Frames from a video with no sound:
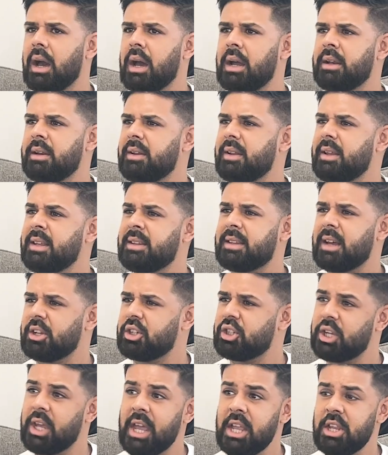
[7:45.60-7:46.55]
And is that
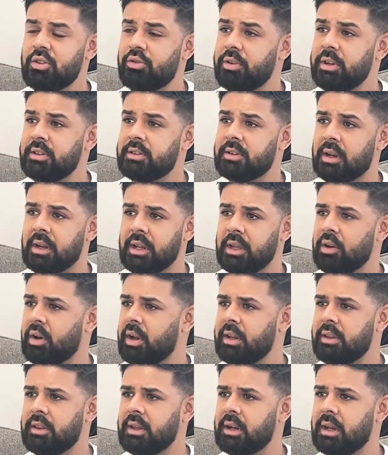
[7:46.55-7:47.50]
changed recently or
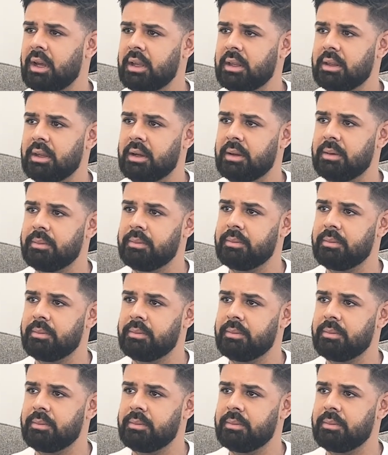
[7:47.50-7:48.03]
anything like that?